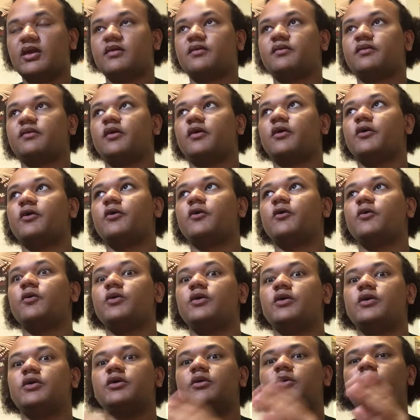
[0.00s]
So
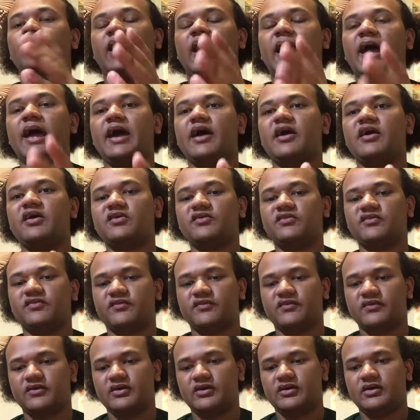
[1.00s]
you have,
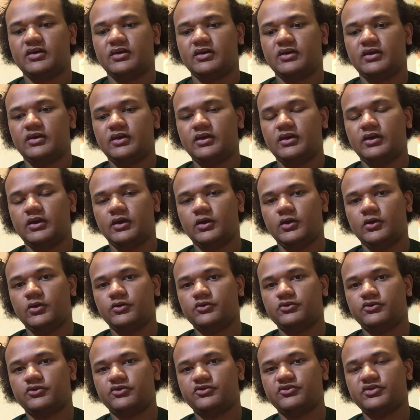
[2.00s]

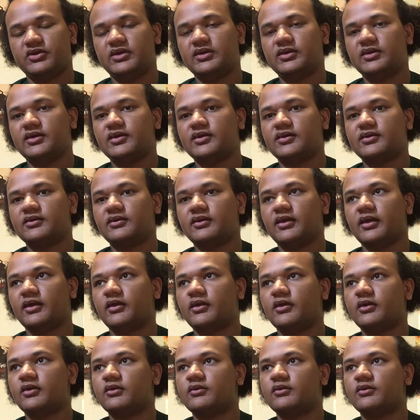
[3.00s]
Georgina like